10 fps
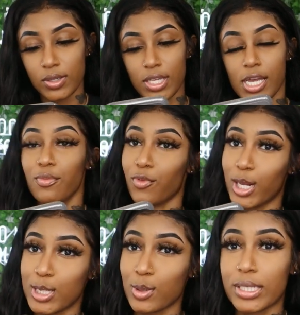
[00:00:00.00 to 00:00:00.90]
So see,
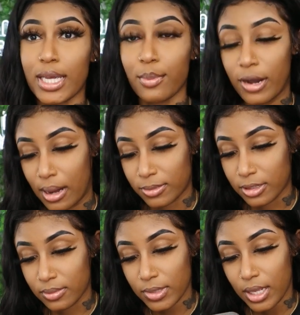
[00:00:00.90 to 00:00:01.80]
ran into a damn
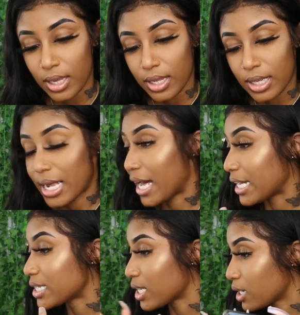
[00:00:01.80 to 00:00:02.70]
problem.
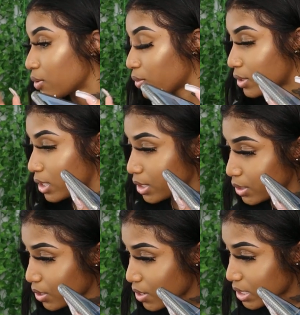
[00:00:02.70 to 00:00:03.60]
I didn't order
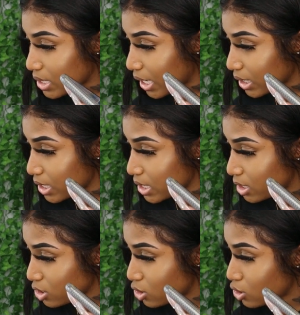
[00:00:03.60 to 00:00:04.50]
this girl's
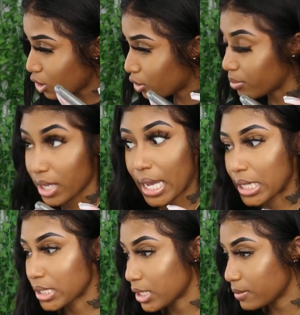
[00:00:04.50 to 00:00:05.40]
necklace. So, I mean,
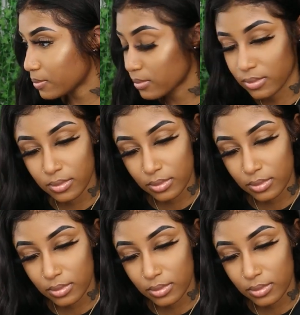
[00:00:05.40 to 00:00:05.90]
anklet.